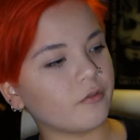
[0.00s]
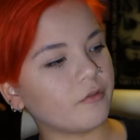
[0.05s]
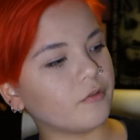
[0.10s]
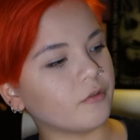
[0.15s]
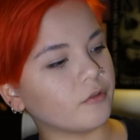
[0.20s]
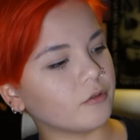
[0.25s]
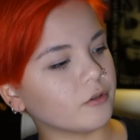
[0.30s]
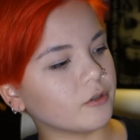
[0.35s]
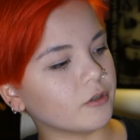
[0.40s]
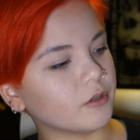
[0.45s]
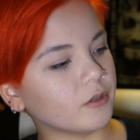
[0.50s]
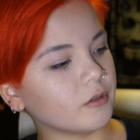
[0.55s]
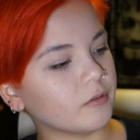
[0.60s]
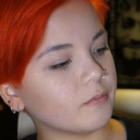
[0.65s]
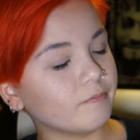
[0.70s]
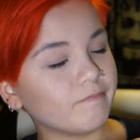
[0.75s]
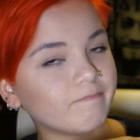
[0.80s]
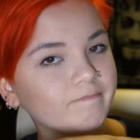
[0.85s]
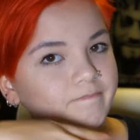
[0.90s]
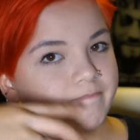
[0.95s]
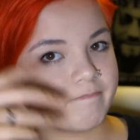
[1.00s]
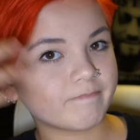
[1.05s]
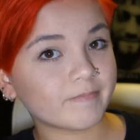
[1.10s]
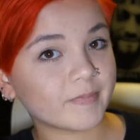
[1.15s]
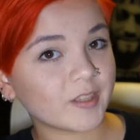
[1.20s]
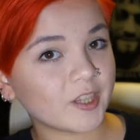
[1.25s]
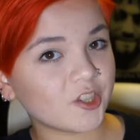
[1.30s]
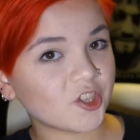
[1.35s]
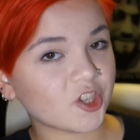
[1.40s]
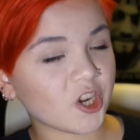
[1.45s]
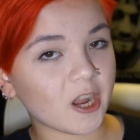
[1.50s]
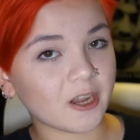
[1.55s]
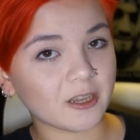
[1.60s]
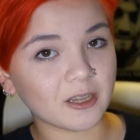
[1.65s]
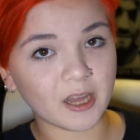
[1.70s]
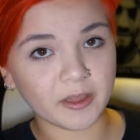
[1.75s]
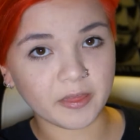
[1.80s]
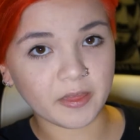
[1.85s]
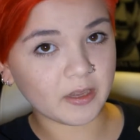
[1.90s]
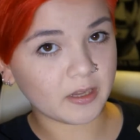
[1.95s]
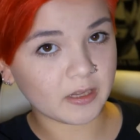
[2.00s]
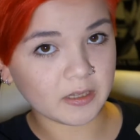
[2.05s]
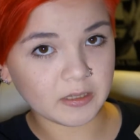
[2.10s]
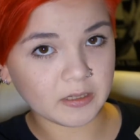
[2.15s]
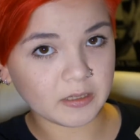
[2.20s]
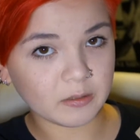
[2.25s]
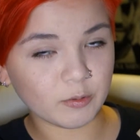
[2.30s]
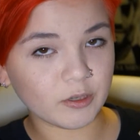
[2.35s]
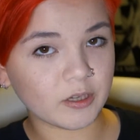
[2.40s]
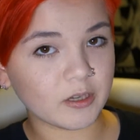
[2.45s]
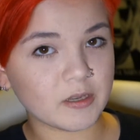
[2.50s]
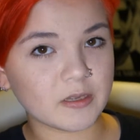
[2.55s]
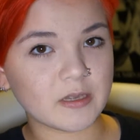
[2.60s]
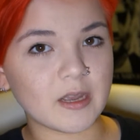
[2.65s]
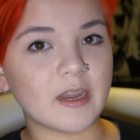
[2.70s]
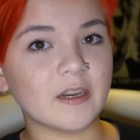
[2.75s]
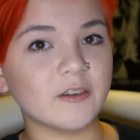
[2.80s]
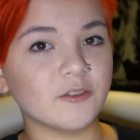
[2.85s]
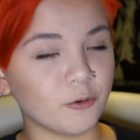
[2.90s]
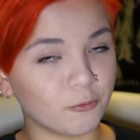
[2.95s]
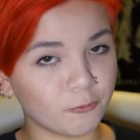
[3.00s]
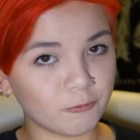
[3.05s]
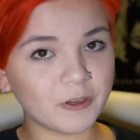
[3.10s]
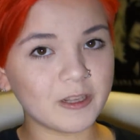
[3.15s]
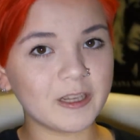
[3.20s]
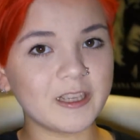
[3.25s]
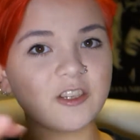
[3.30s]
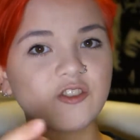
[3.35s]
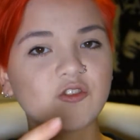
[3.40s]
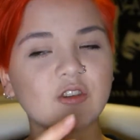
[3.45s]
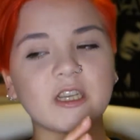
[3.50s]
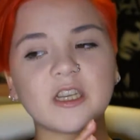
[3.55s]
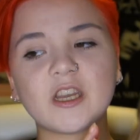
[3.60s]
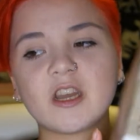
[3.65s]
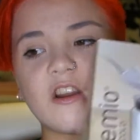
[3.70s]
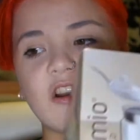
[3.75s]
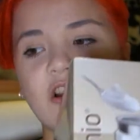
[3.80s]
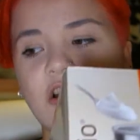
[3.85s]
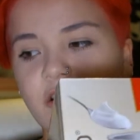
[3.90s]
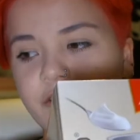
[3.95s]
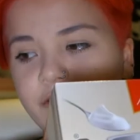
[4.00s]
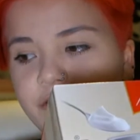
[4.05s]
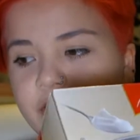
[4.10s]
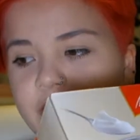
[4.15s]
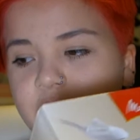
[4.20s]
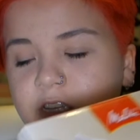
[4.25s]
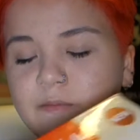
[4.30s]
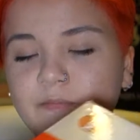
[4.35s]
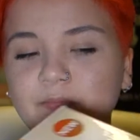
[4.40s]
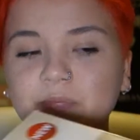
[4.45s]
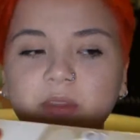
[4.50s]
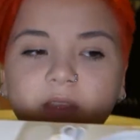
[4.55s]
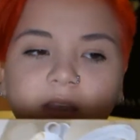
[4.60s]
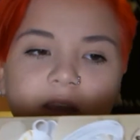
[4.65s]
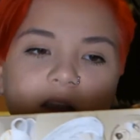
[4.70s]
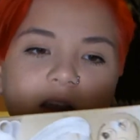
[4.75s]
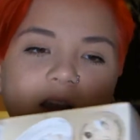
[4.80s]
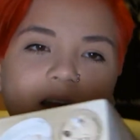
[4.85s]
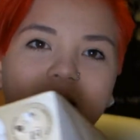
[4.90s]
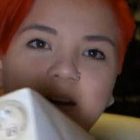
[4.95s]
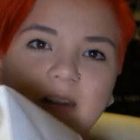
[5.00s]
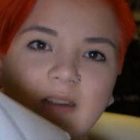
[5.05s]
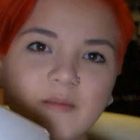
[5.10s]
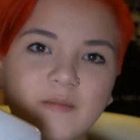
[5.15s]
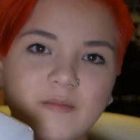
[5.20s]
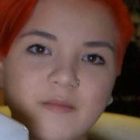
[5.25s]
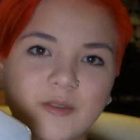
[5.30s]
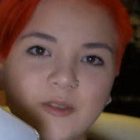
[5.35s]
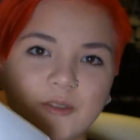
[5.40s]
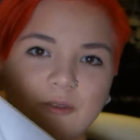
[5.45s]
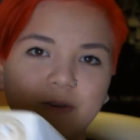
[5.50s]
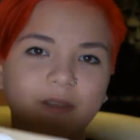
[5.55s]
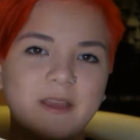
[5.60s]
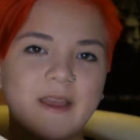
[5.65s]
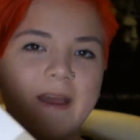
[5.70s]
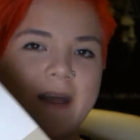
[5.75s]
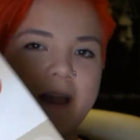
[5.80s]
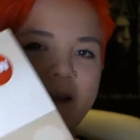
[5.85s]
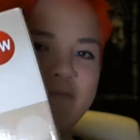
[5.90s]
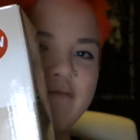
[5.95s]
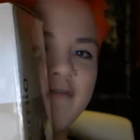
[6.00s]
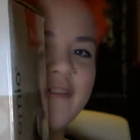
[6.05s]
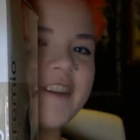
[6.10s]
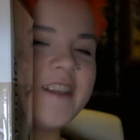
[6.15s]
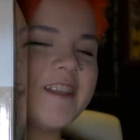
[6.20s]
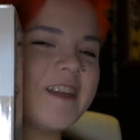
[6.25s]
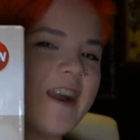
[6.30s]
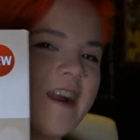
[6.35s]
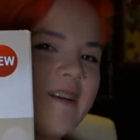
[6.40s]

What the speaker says: for chai lattes because I don't really drink coffee. So yeah, I'm really